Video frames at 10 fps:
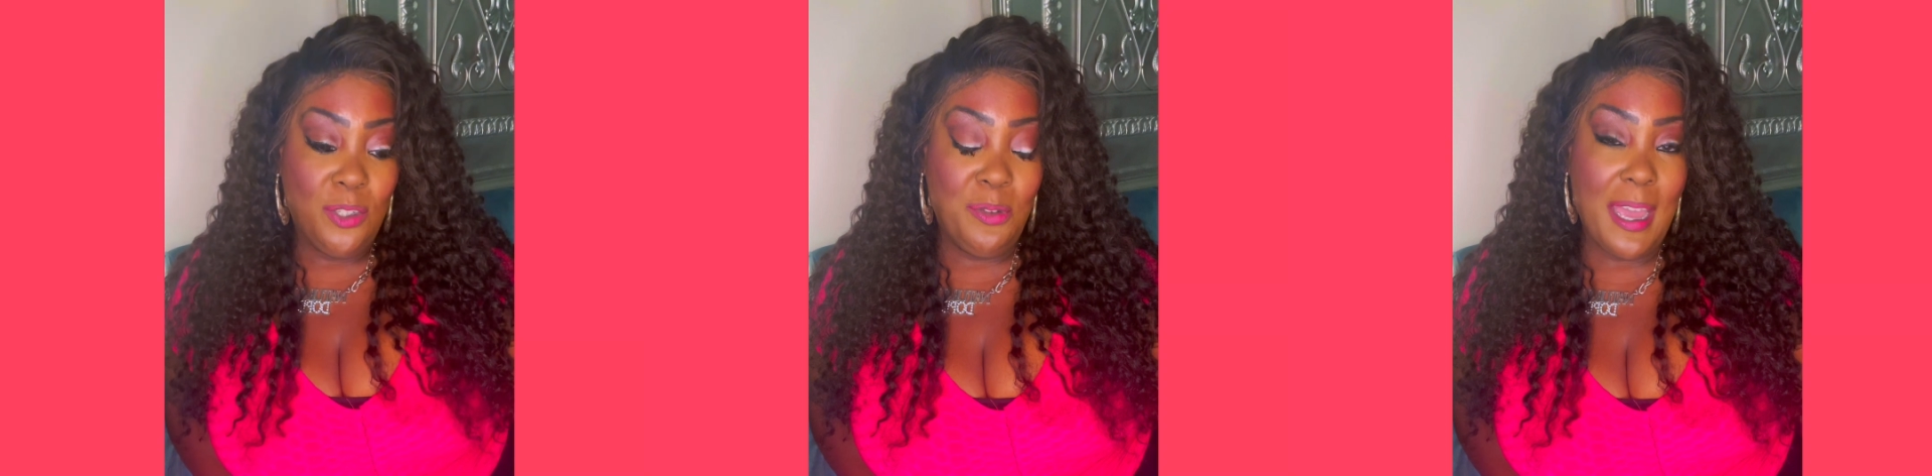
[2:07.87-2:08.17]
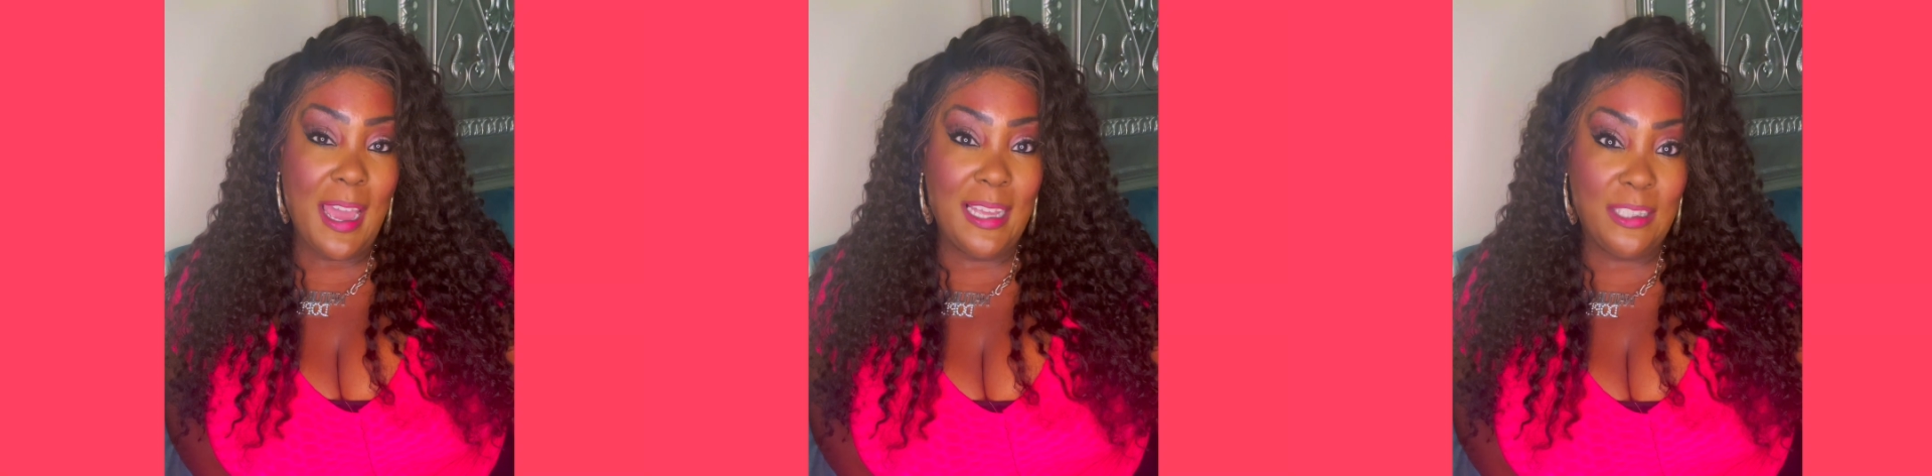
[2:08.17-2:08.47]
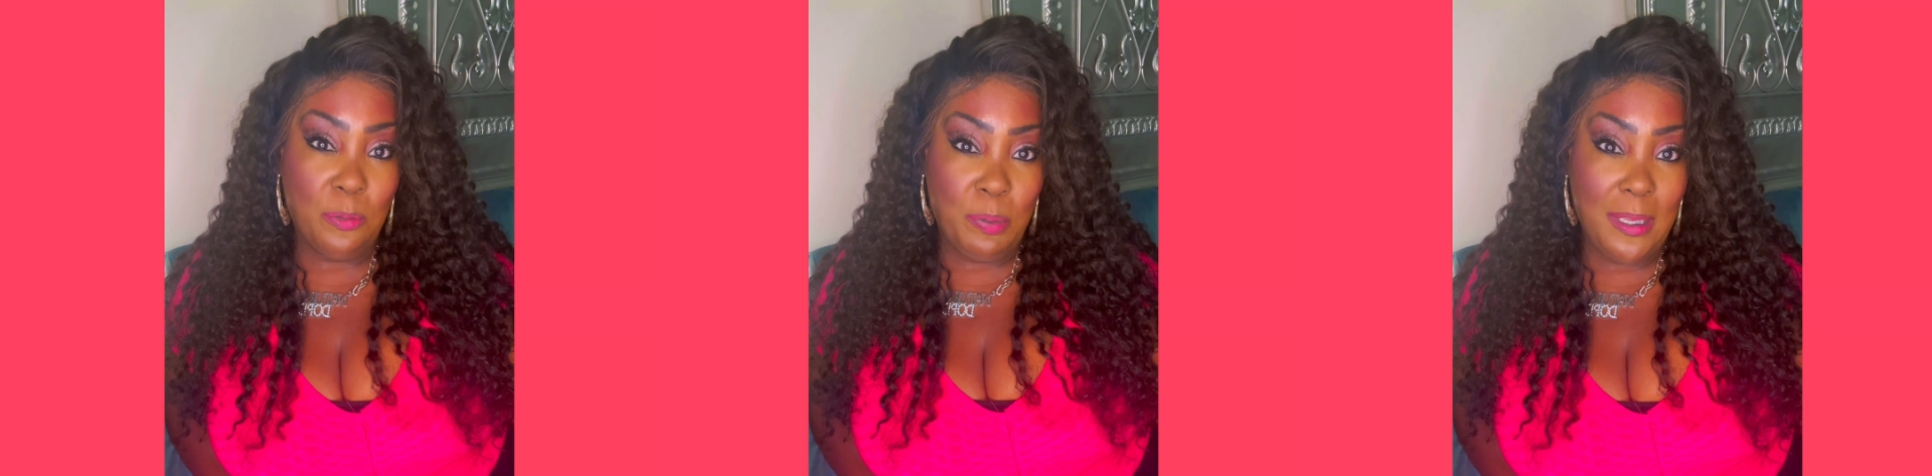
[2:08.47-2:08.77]
you had
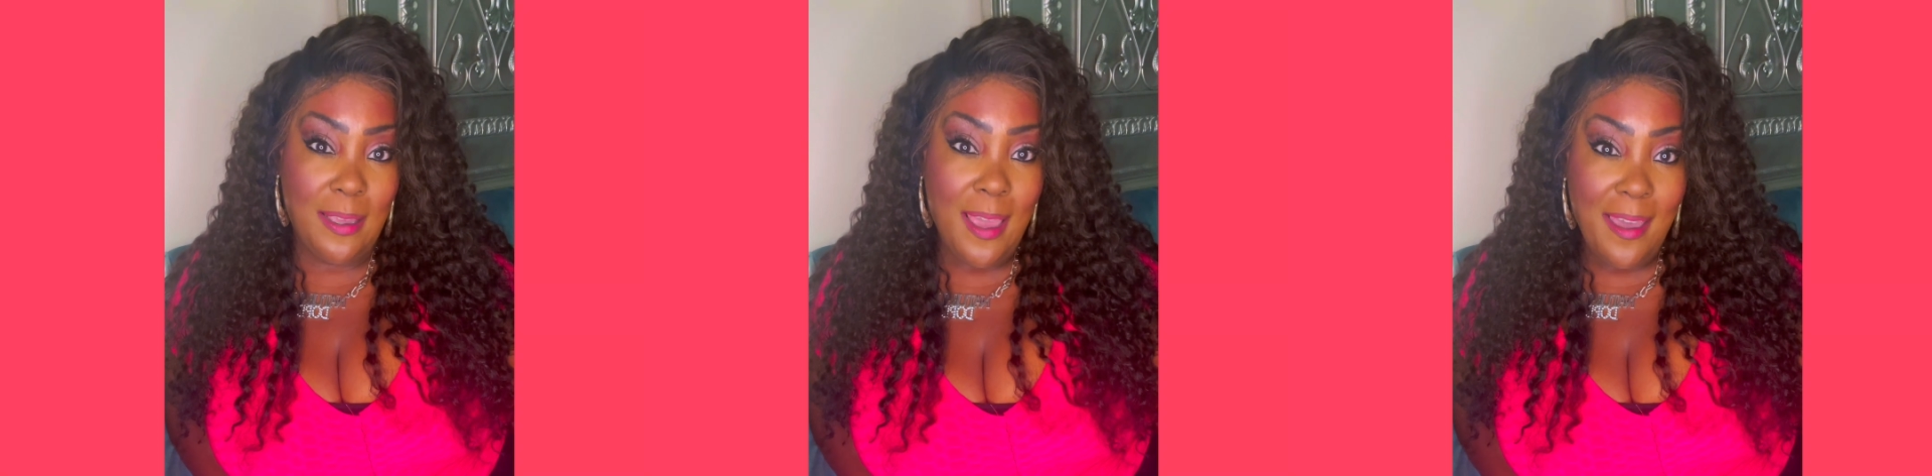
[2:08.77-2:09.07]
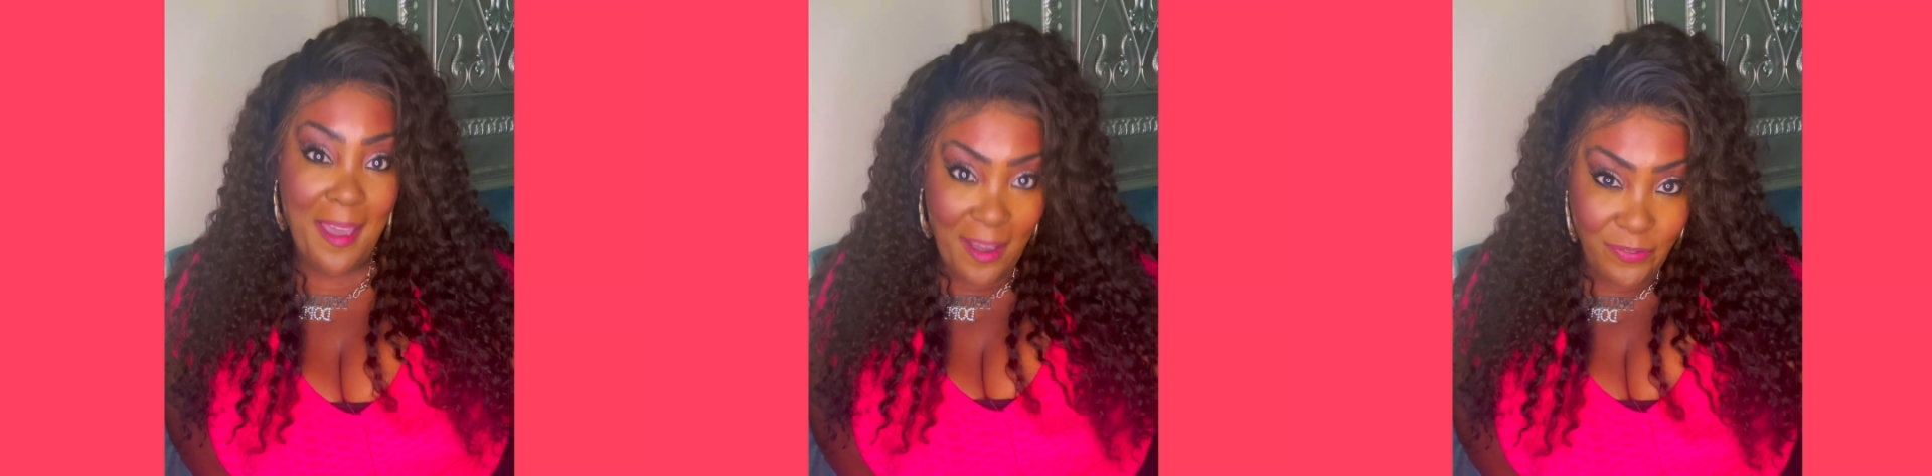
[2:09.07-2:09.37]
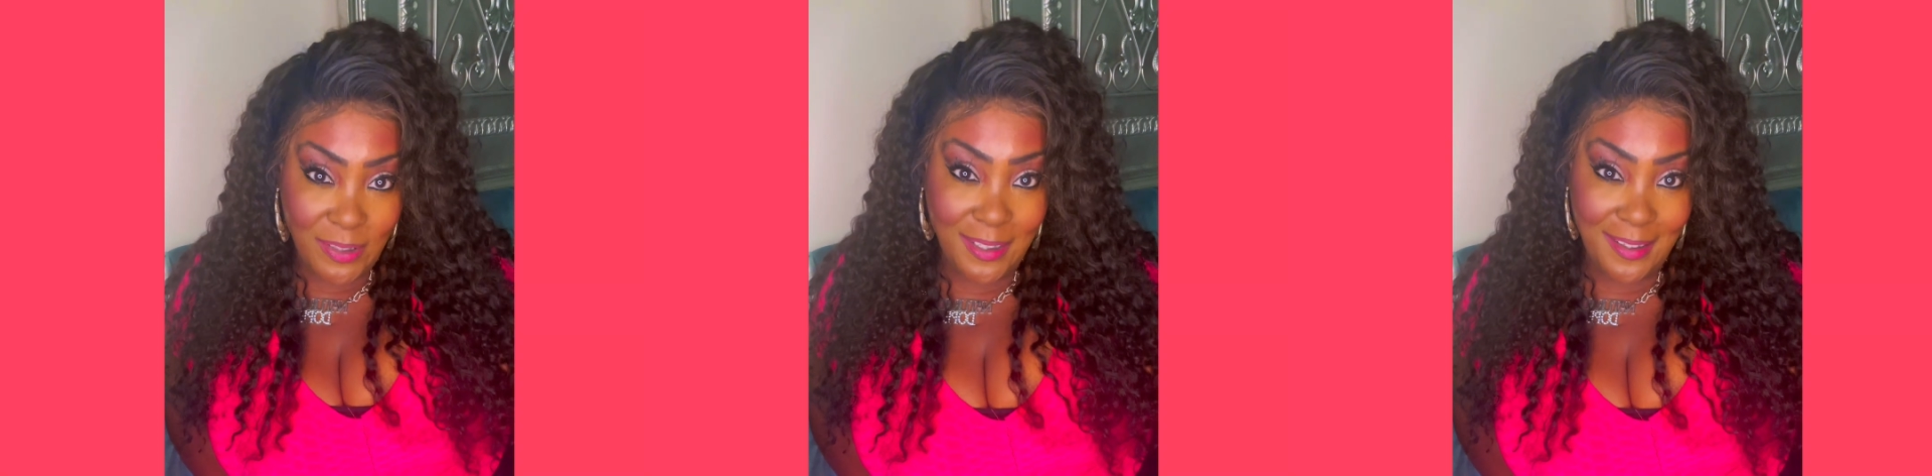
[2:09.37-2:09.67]
to be
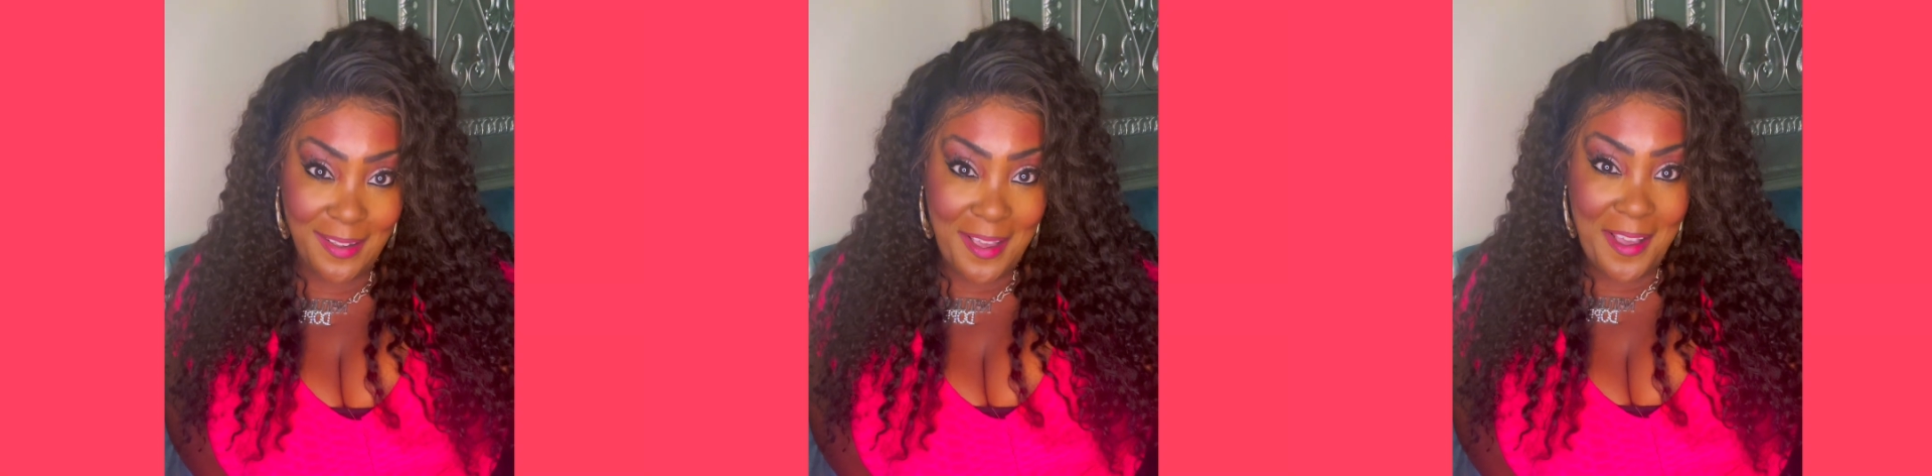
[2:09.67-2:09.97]
heavily,